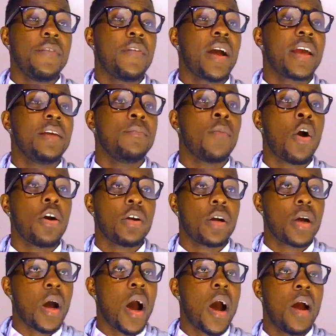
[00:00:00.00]
if I can borrow
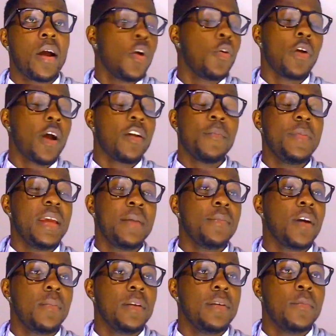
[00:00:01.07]
the car. No, not the
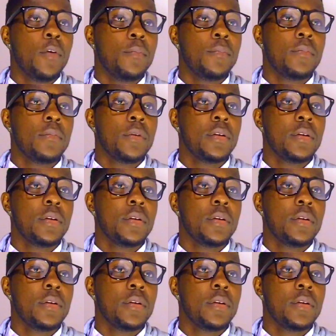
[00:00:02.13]
BMW, Mom.